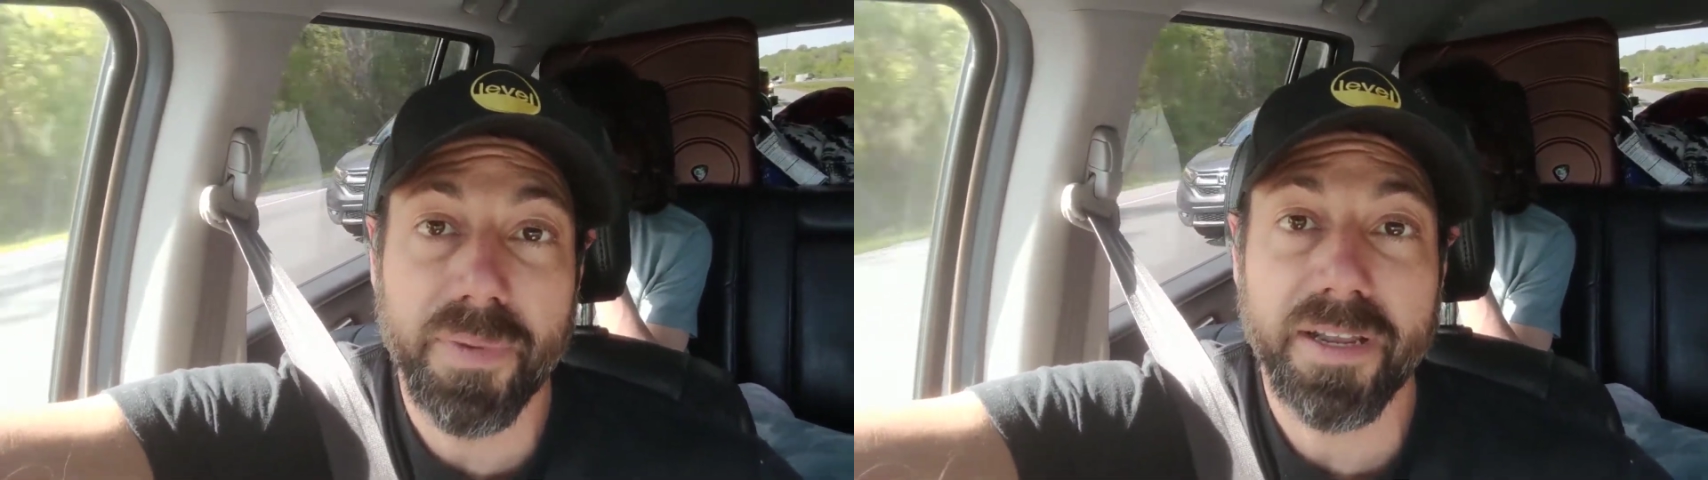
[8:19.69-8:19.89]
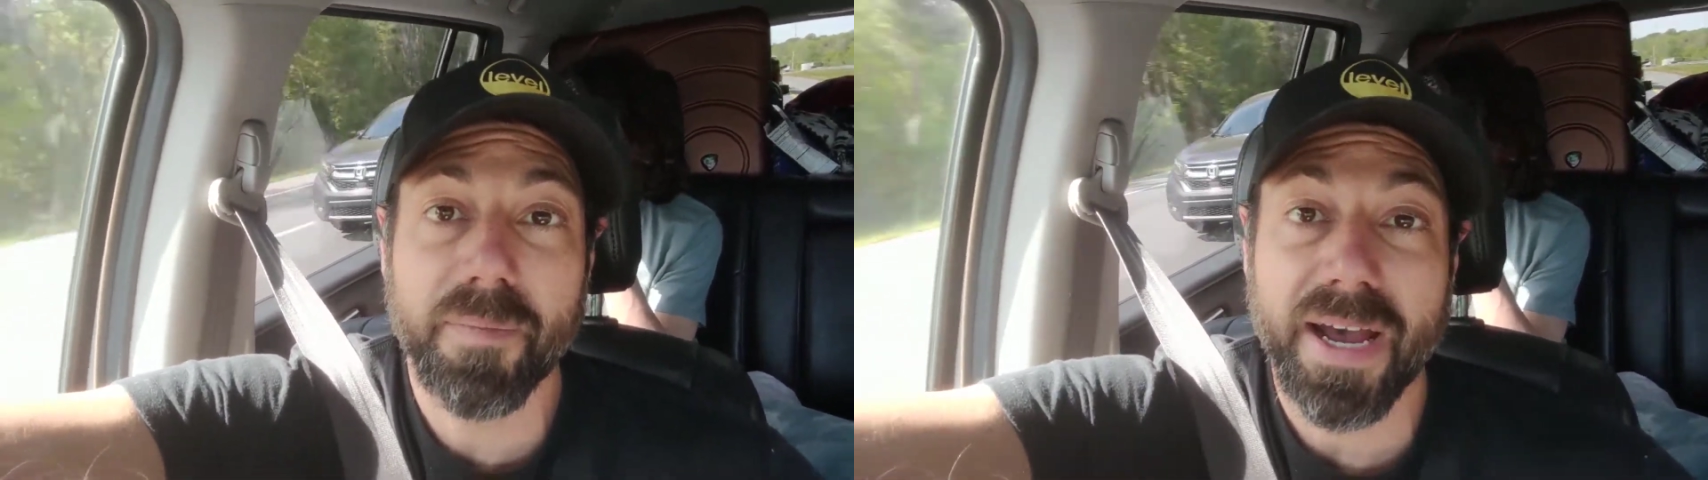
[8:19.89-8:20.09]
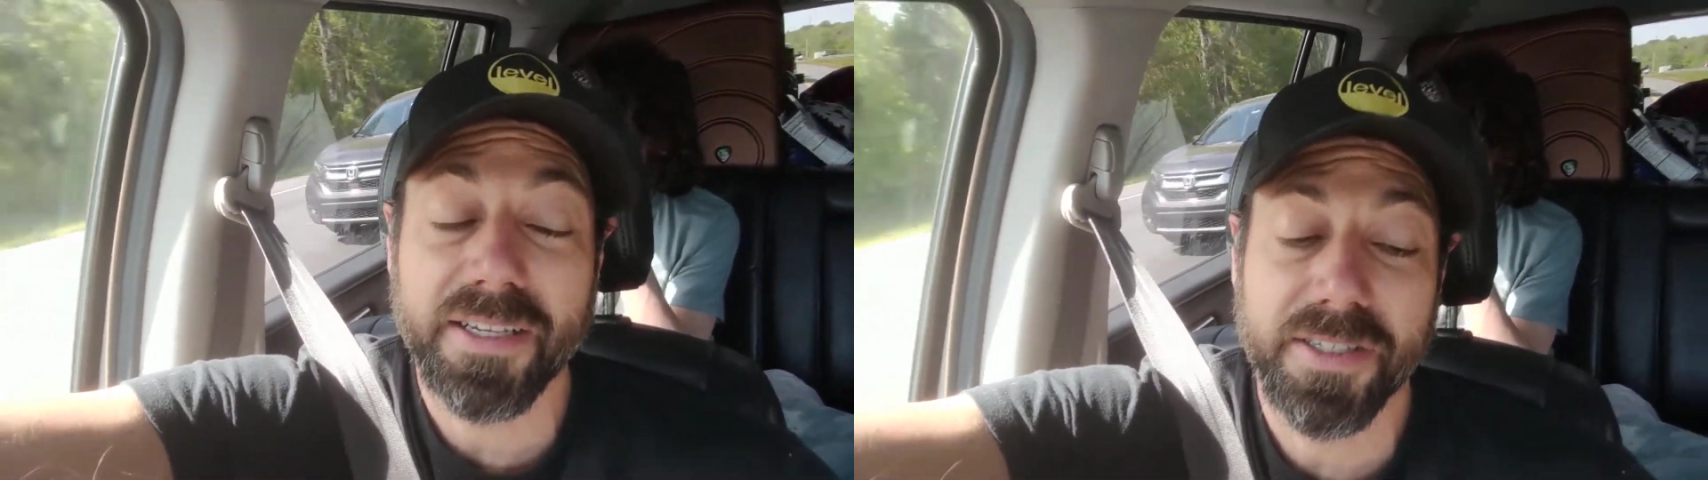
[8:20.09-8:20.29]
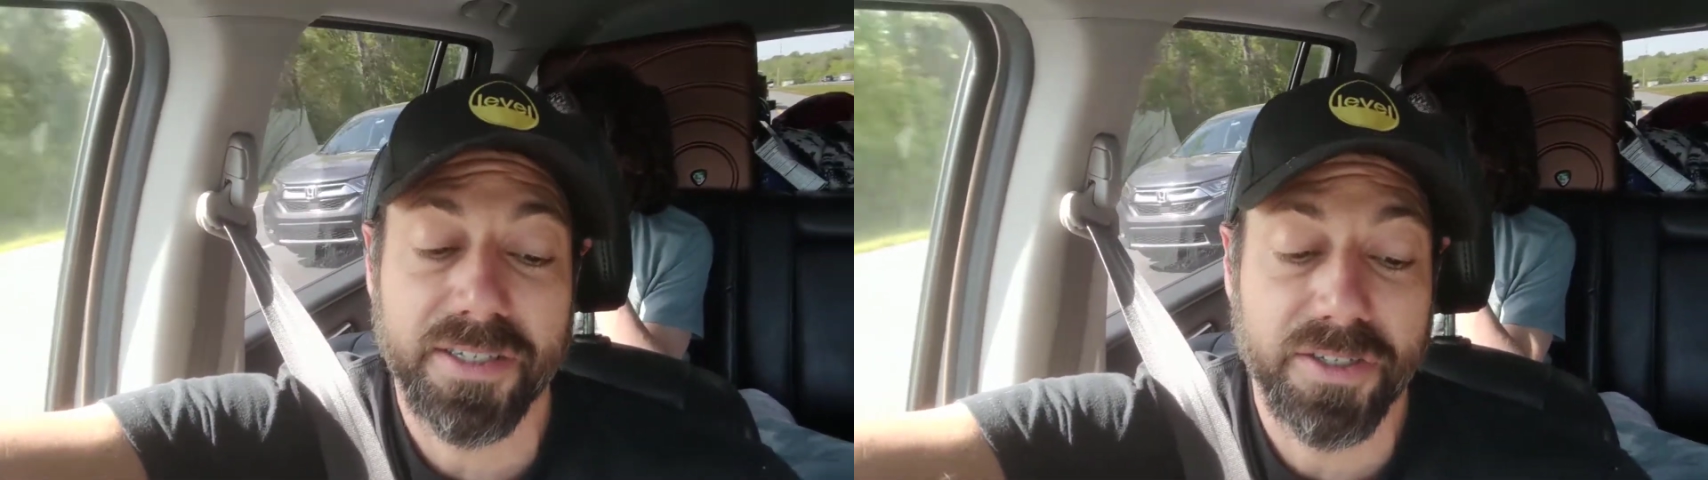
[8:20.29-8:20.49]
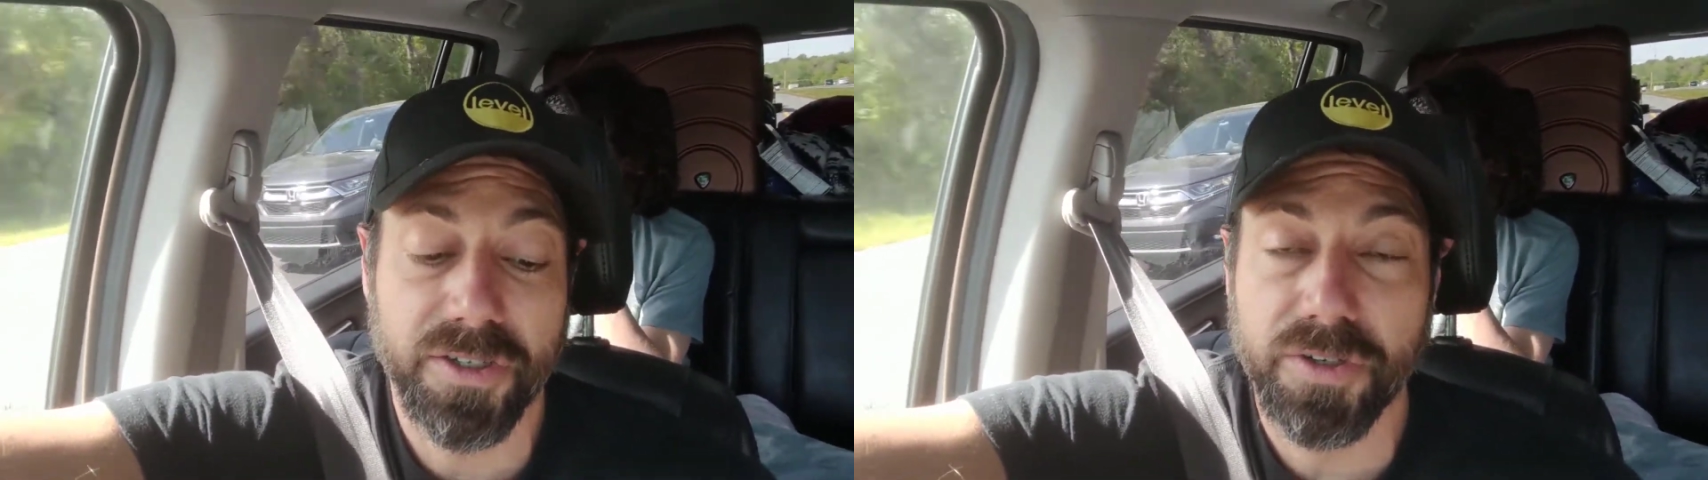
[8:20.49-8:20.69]
being
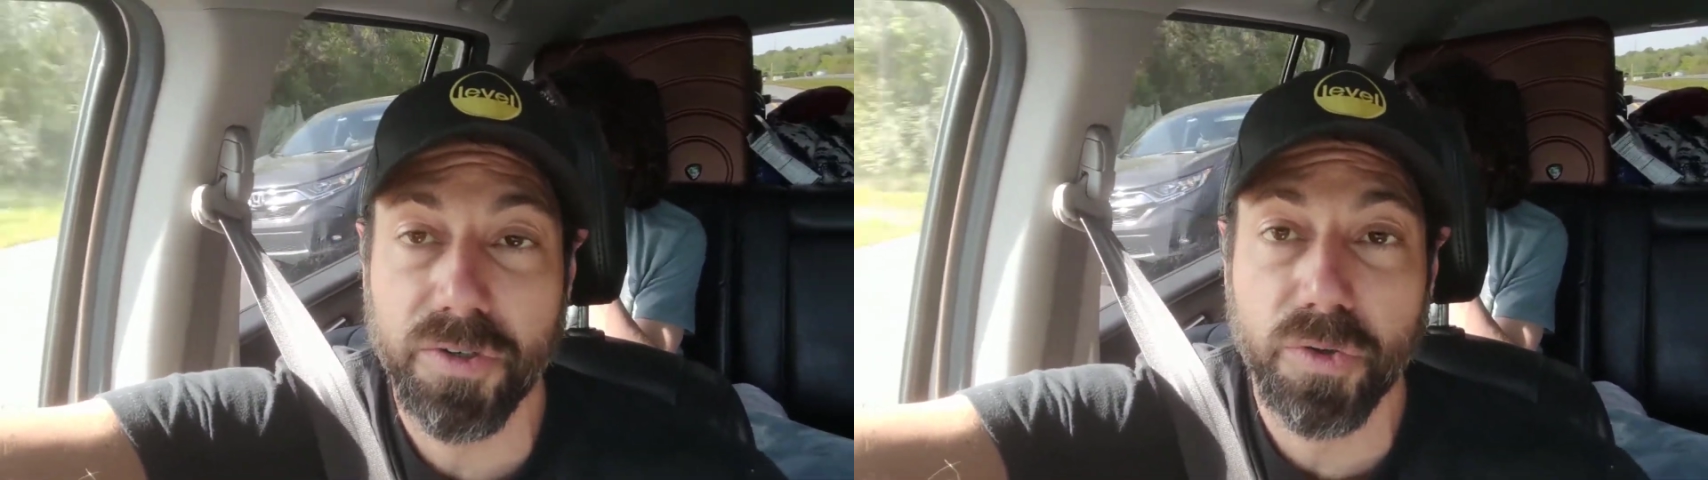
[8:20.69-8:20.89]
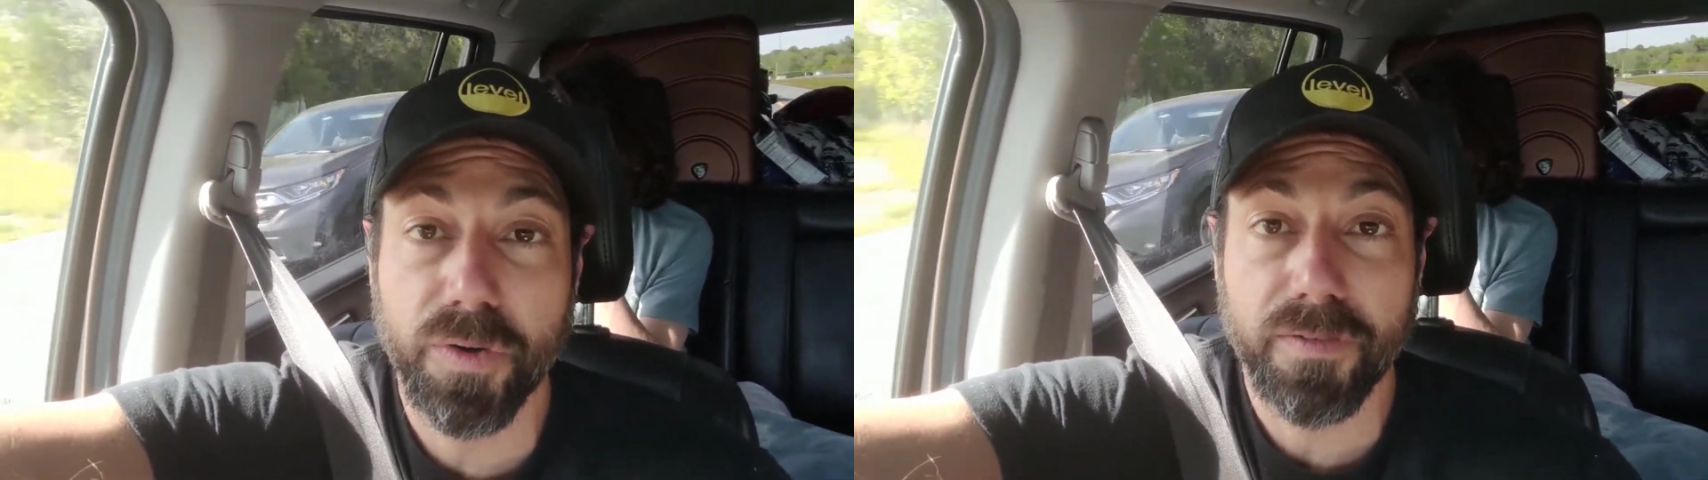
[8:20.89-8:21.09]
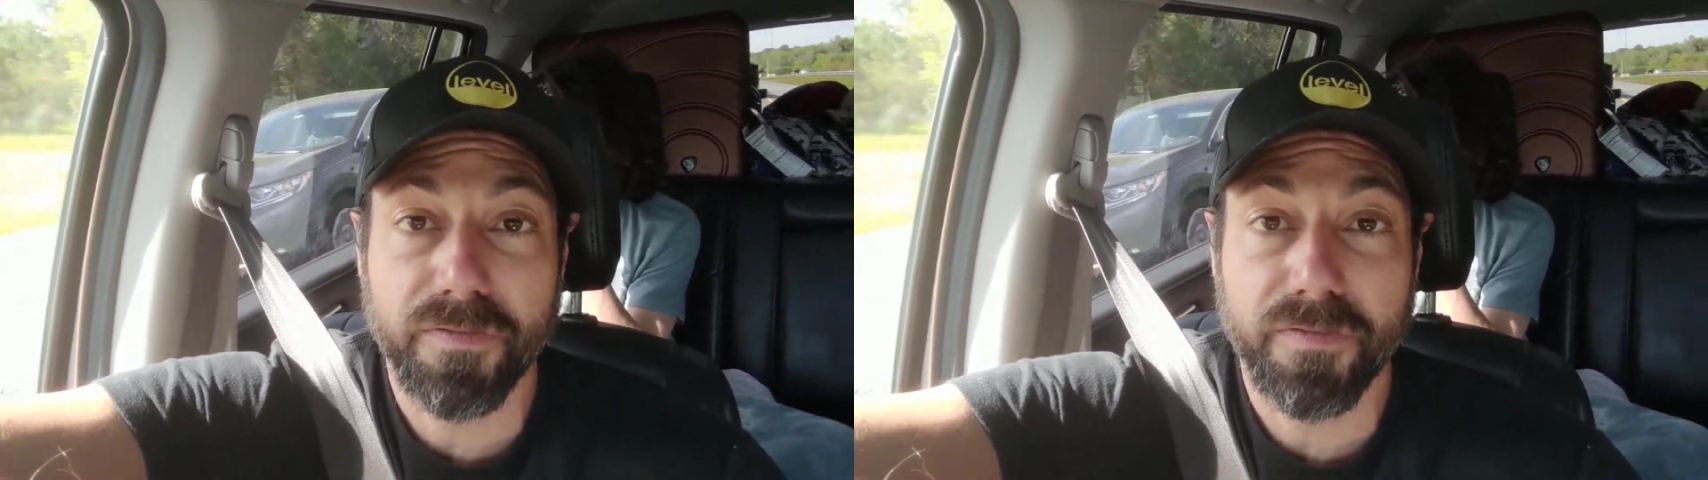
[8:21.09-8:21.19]
best to